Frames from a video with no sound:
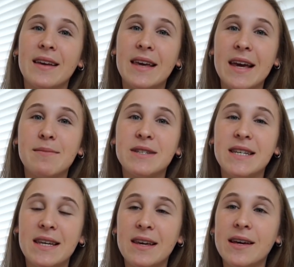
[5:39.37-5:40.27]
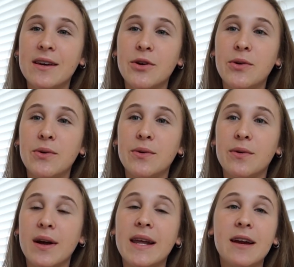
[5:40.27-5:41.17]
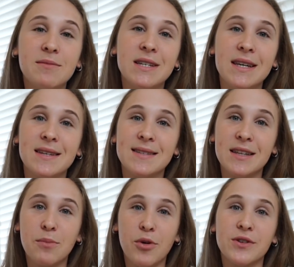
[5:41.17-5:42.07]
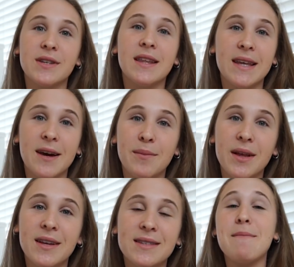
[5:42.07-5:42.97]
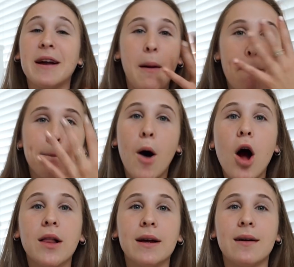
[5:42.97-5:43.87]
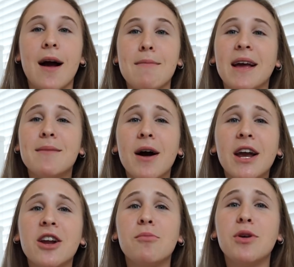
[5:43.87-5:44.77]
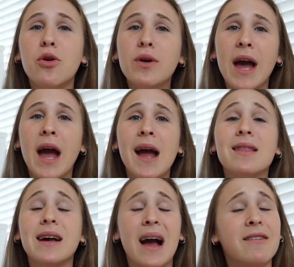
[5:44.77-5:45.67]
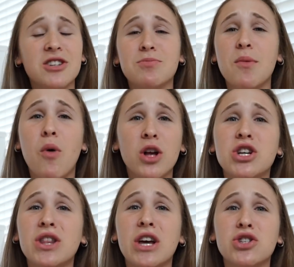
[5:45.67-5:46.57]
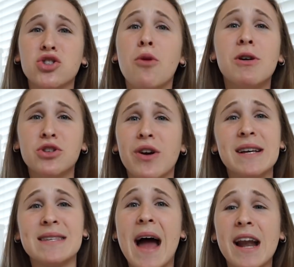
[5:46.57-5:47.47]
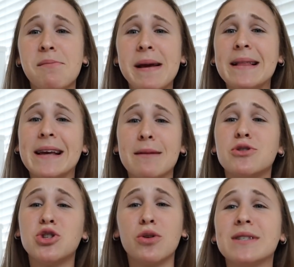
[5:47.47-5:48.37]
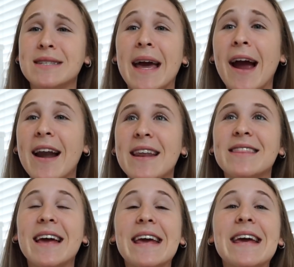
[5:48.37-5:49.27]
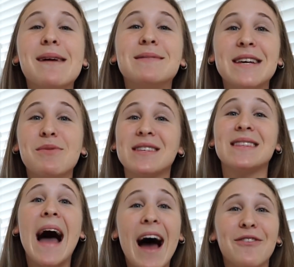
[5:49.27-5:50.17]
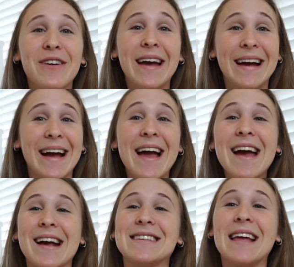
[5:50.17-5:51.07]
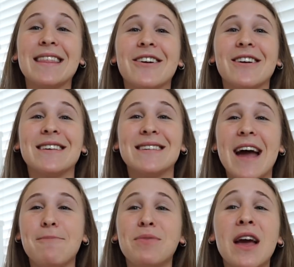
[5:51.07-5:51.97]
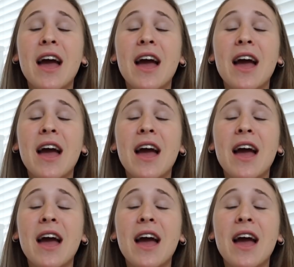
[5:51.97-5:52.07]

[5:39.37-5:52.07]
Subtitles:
EMT who, an EMT is like the person in the ambulance. I'm like bawling. I'm like, am I gonna be okay? Like, I've just been watching like so much Grey's Anatomy. Like, I'm so scared. And the EMT was laughing because I literally said,